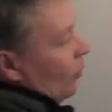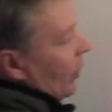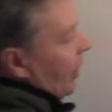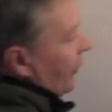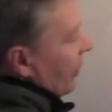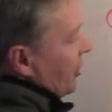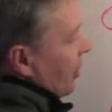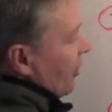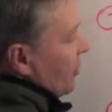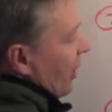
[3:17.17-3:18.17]
We know
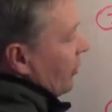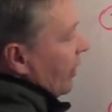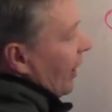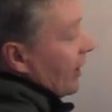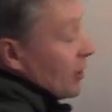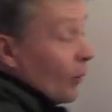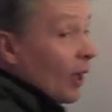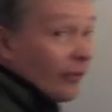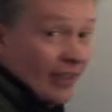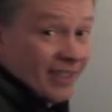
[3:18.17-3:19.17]
that is okay,
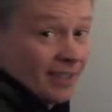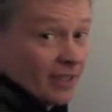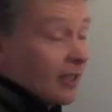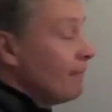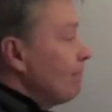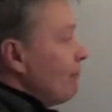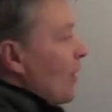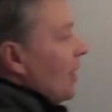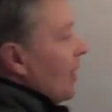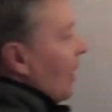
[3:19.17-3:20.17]
12 isn't.
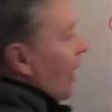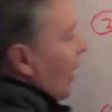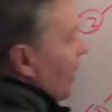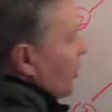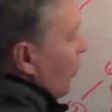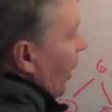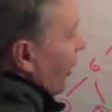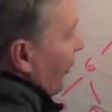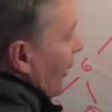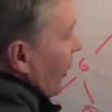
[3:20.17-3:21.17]
Uh,
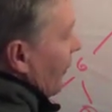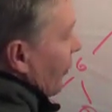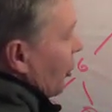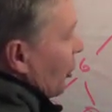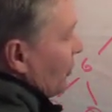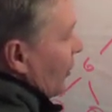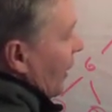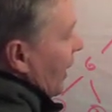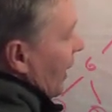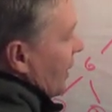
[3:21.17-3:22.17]
12, however, could
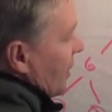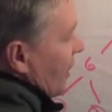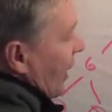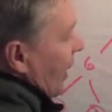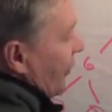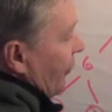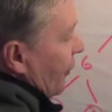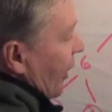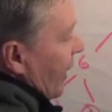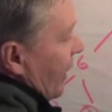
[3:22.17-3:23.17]
be, say,
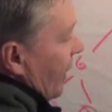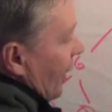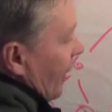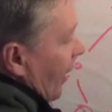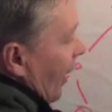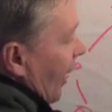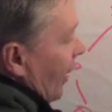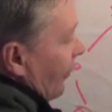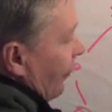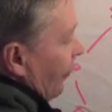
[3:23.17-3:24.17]
3
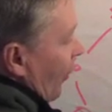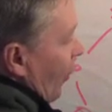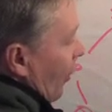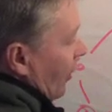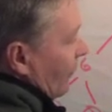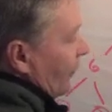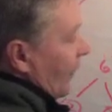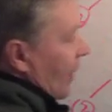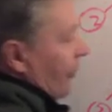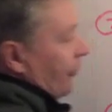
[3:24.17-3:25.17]
and 4.
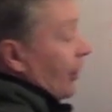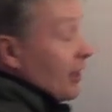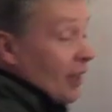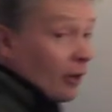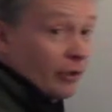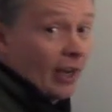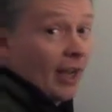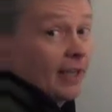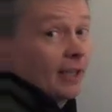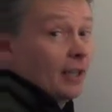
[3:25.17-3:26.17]
3's
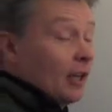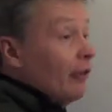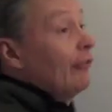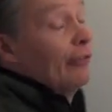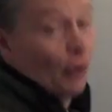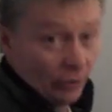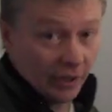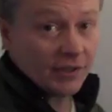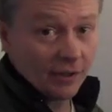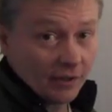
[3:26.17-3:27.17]
okay,
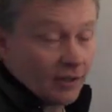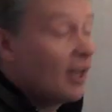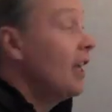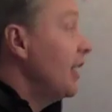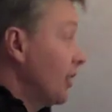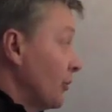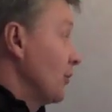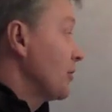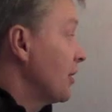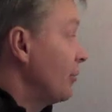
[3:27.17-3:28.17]
4 isn't. It could
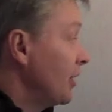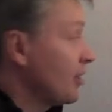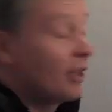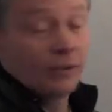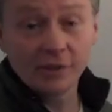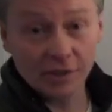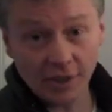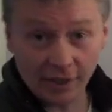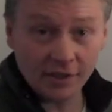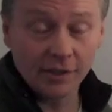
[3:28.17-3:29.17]
also be 2 and
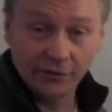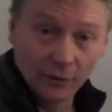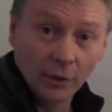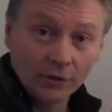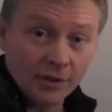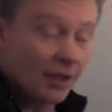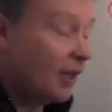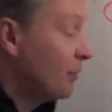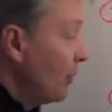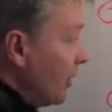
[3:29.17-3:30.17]
6 if you
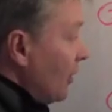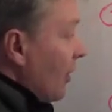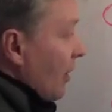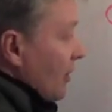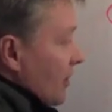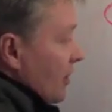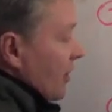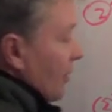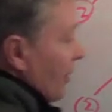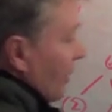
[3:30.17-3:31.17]
wanted, because